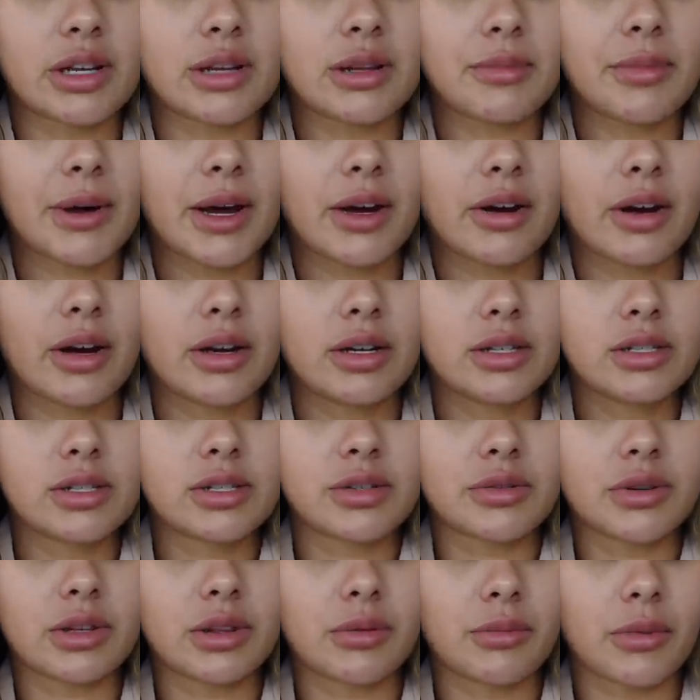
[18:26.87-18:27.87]
in the background is
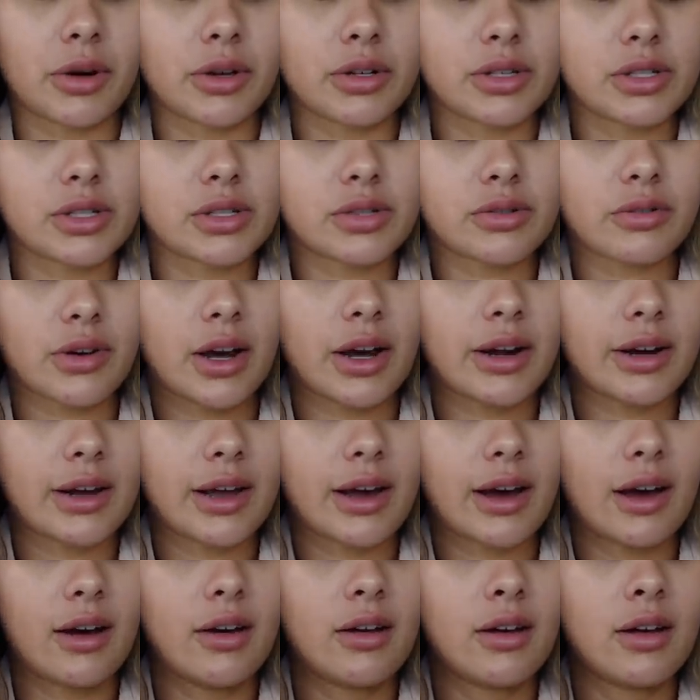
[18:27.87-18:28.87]
doing the most right
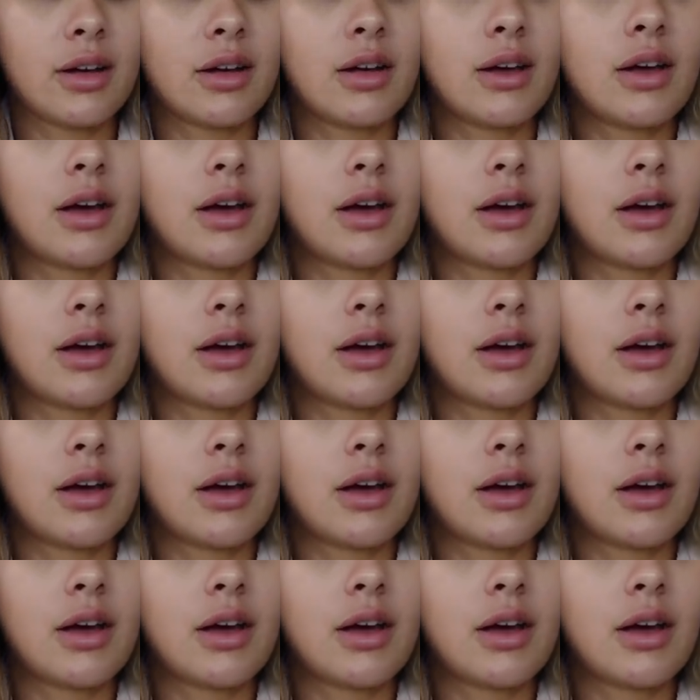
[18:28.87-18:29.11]
now.